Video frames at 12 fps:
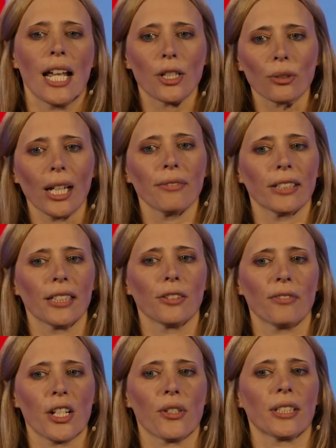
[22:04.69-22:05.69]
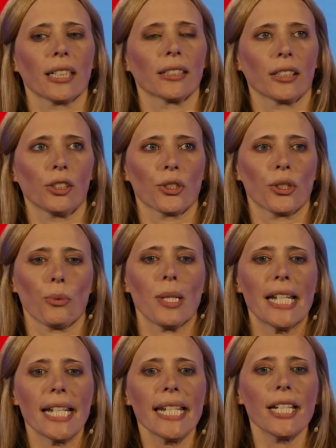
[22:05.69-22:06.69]
in driving the innovation technology
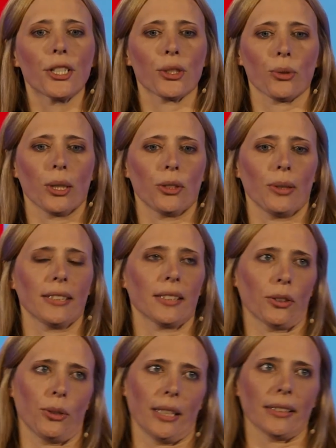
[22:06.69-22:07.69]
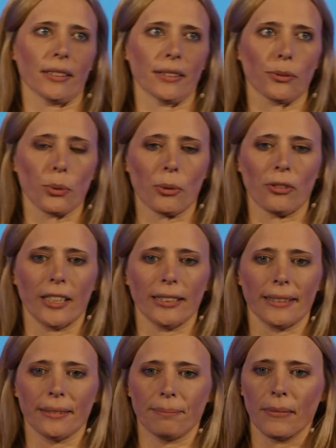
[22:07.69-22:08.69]
we need to address the crises we
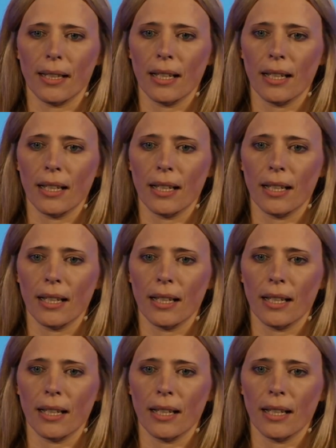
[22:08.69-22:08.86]
face.